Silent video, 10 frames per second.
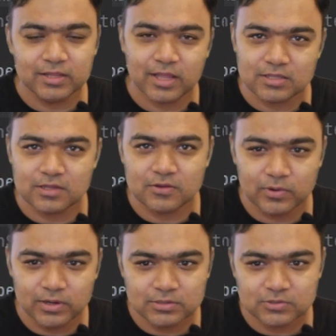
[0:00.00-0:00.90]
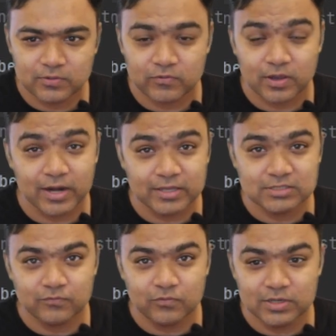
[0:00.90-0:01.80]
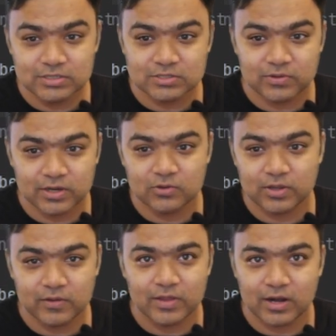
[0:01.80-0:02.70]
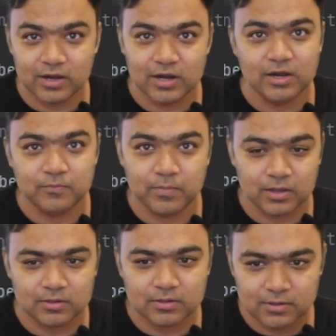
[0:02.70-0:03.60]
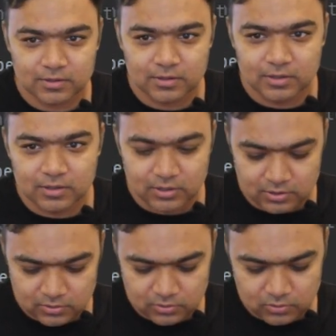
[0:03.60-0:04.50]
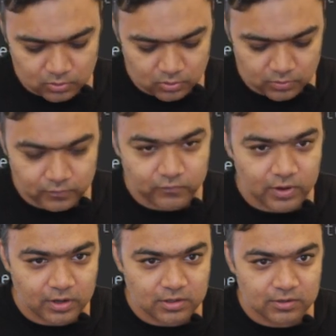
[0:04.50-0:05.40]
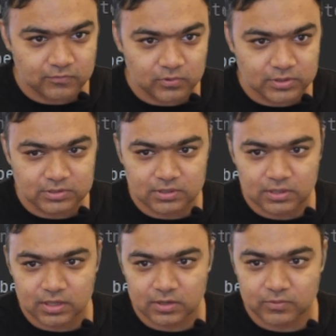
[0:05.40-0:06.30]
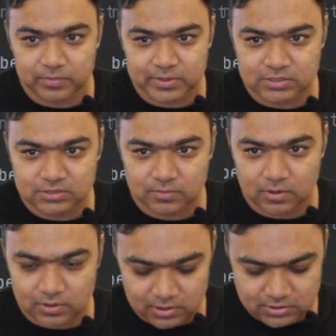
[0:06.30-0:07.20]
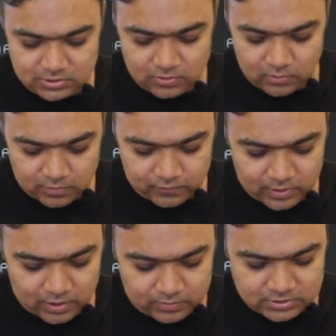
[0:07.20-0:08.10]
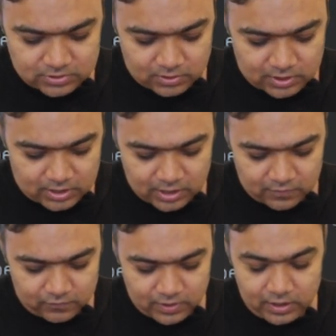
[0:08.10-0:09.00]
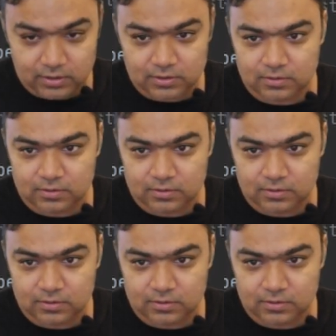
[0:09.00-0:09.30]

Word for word: the assets folder. So if you're creating subfolders, you need to give that related path. So for us, it will it will be just model underscore flowers dot tflite